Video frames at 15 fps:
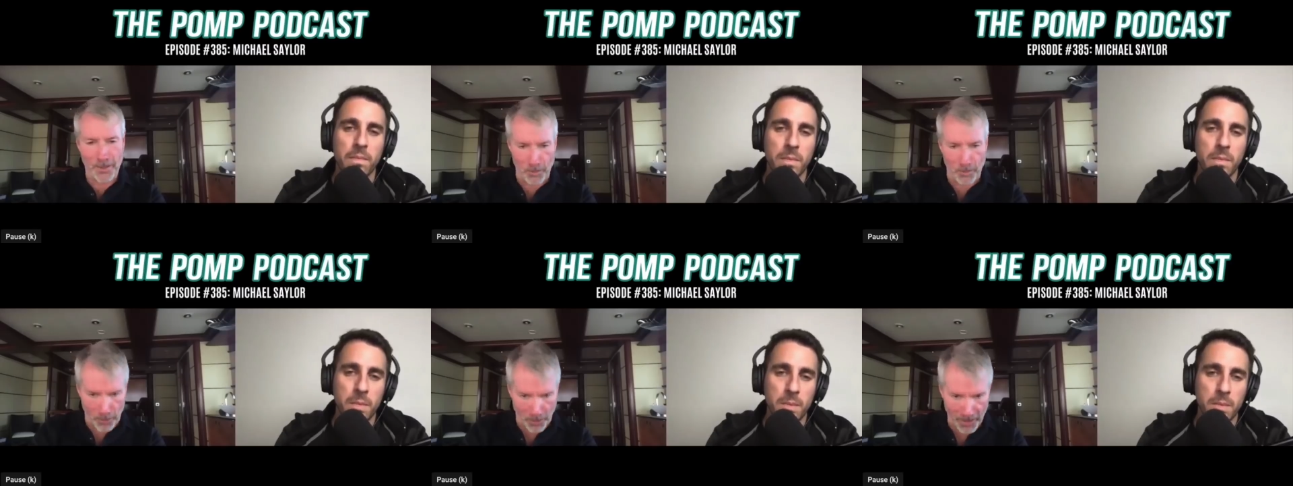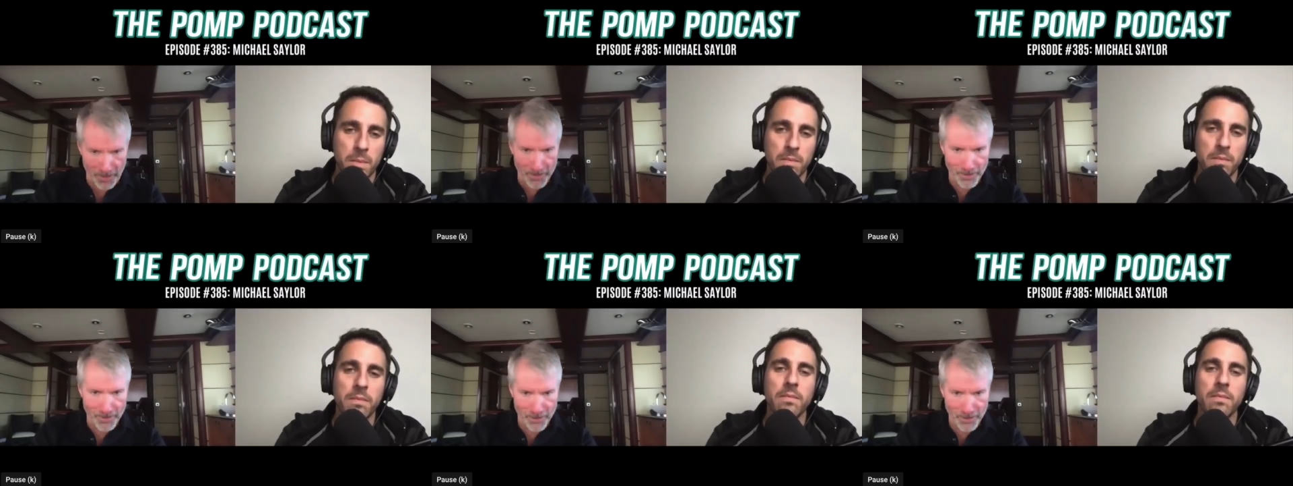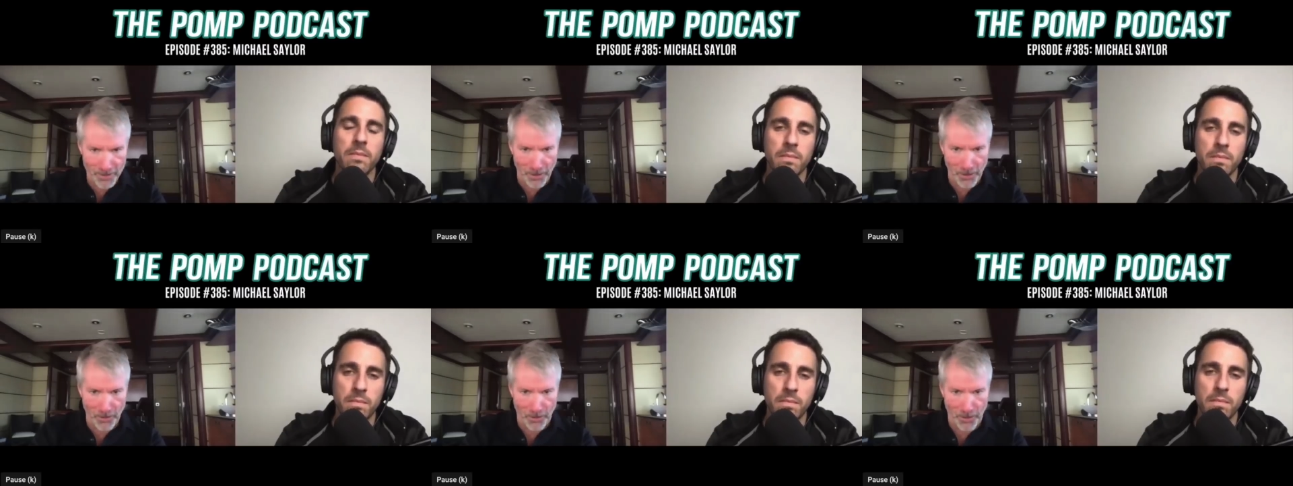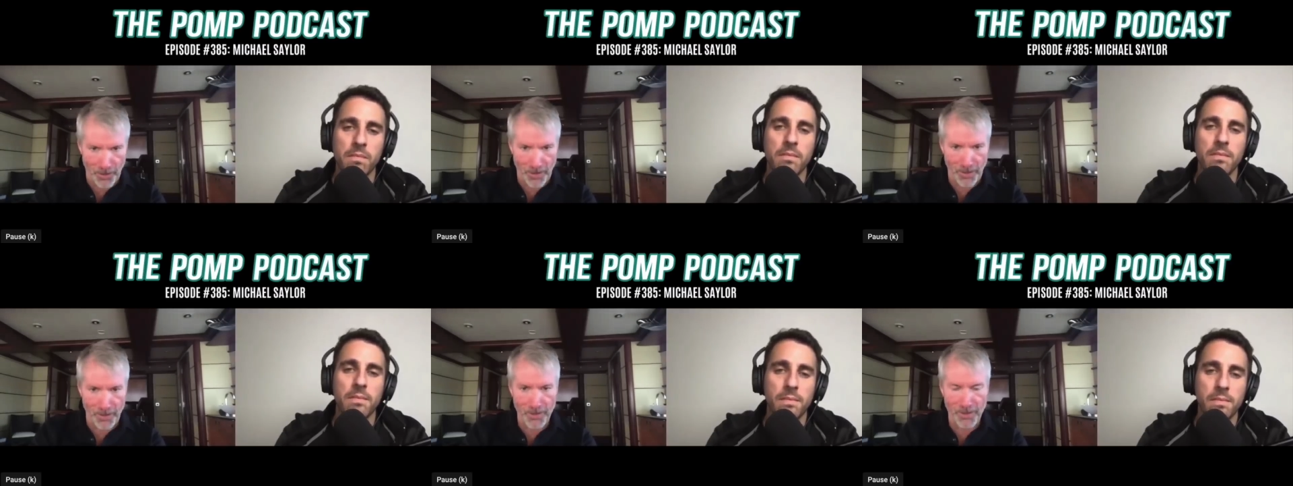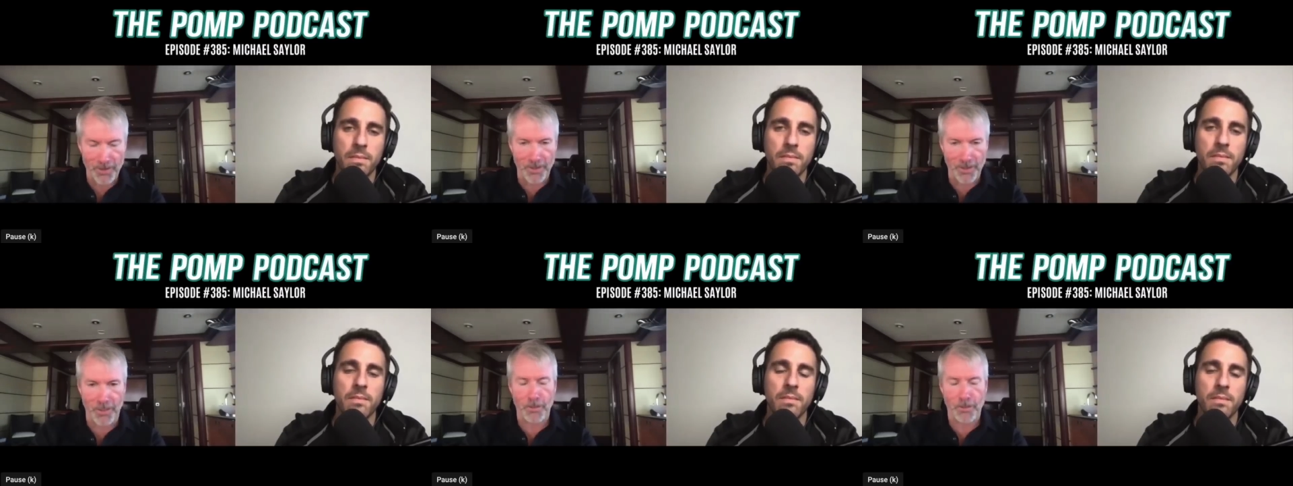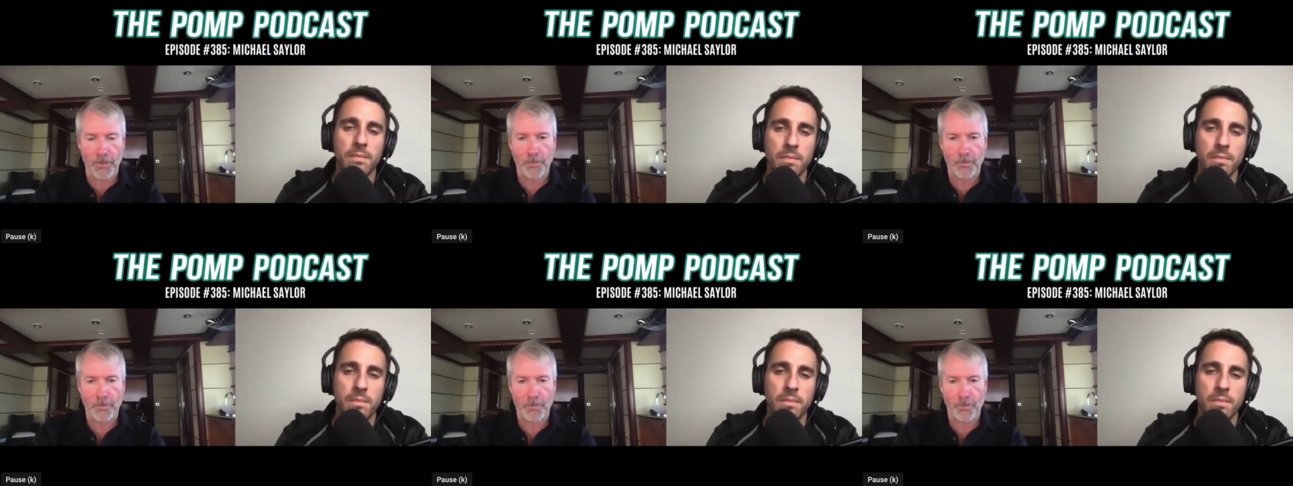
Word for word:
Speaker 1: the price so hard. You know,